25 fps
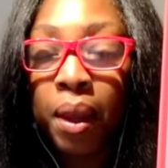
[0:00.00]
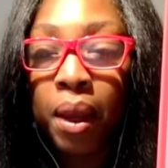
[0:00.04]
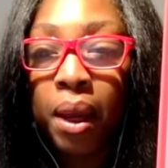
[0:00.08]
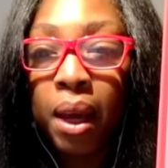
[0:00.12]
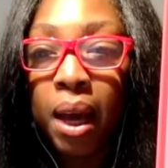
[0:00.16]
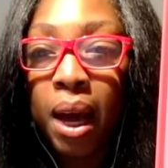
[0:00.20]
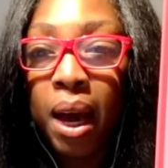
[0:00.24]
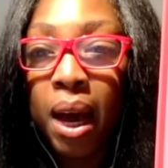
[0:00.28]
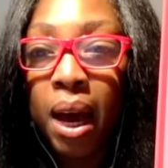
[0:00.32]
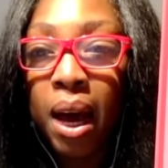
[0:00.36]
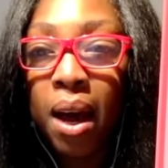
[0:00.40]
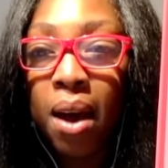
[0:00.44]

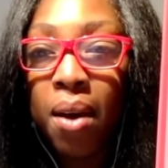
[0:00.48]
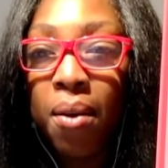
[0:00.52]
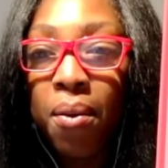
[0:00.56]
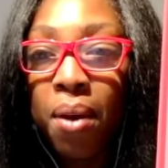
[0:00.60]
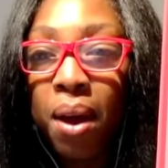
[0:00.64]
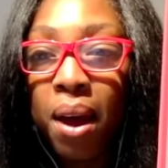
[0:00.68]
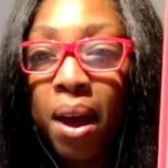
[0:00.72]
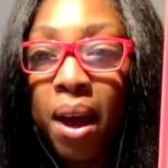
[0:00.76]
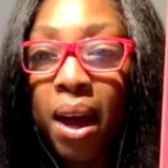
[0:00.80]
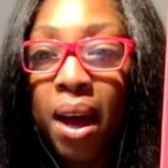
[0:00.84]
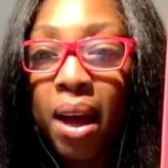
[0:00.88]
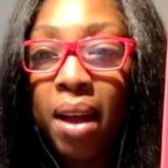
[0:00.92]

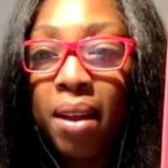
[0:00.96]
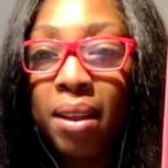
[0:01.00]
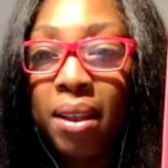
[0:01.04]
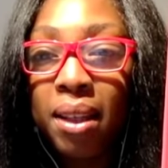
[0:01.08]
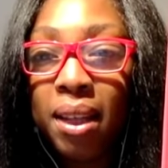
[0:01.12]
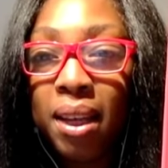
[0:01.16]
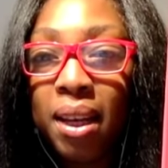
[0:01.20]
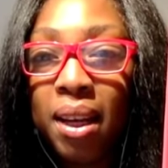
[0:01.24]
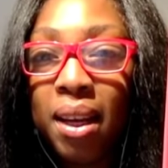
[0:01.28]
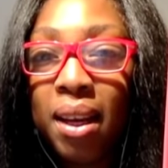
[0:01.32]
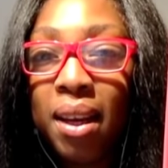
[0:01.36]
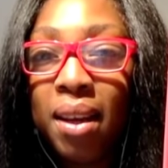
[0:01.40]

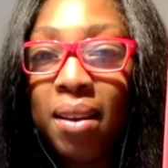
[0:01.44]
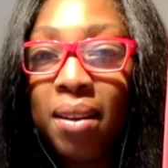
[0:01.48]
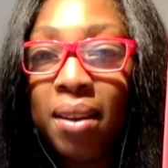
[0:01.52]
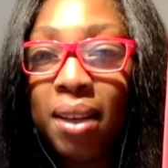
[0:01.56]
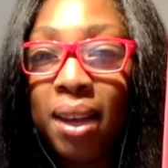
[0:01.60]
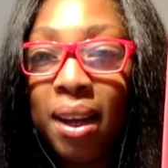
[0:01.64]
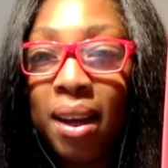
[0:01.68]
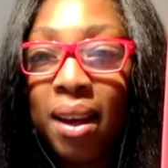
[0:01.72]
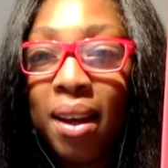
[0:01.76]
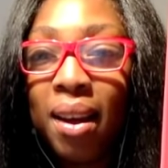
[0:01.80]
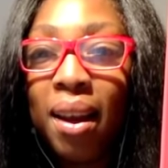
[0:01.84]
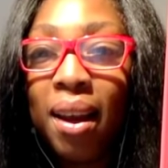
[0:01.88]

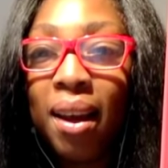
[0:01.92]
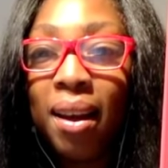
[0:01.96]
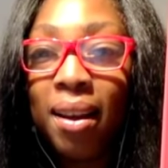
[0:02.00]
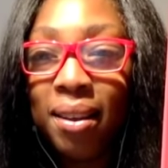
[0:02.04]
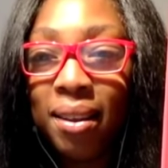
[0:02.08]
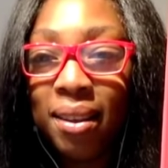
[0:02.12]
Yeah,